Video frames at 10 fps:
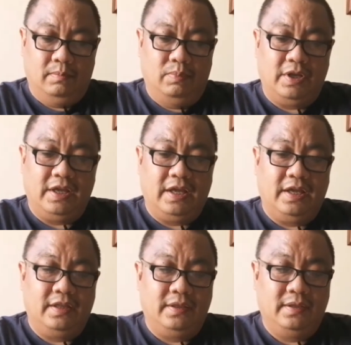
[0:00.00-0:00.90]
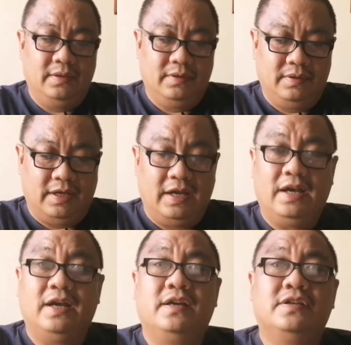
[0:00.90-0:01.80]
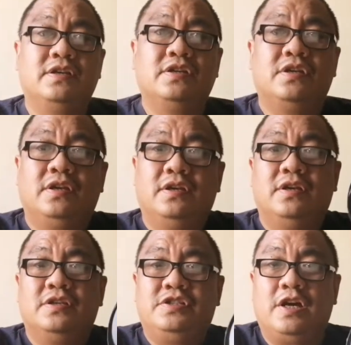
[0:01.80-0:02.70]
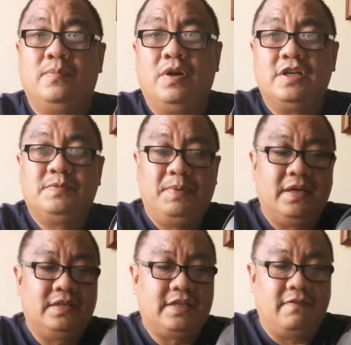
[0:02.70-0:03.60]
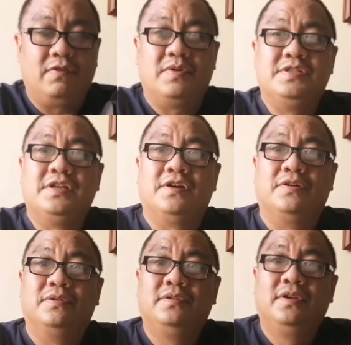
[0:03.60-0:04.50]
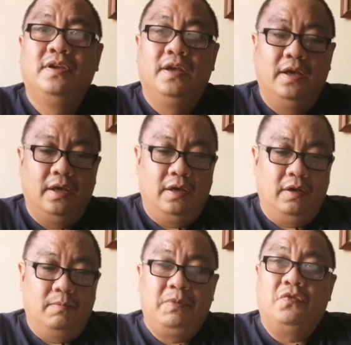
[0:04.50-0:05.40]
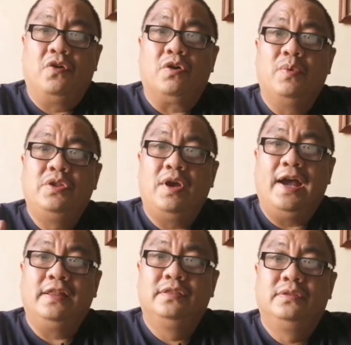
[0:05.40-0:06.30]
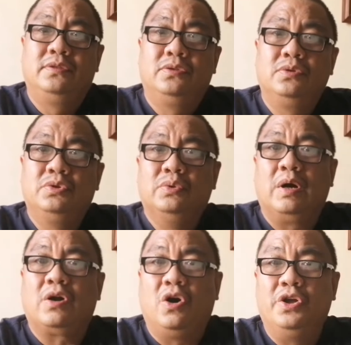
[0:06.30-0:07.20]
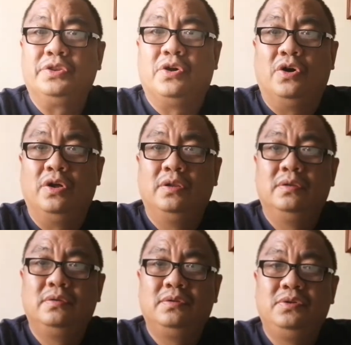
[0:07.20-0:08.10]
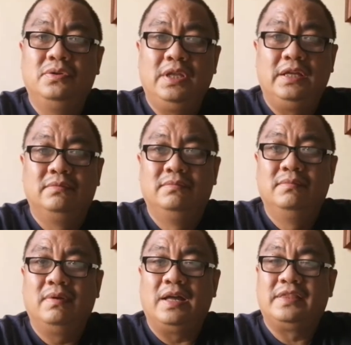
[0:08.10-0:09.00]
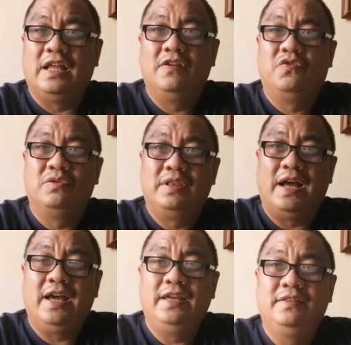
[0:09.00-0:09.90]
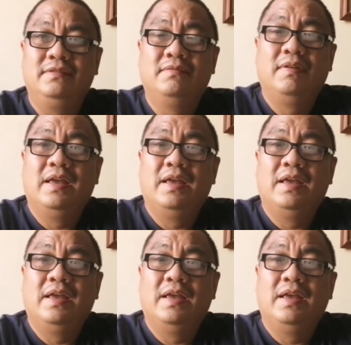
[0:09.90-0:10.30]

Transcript: bring in the Jabra Speak 710. Before, when you had to do a con call, you need a telephone line,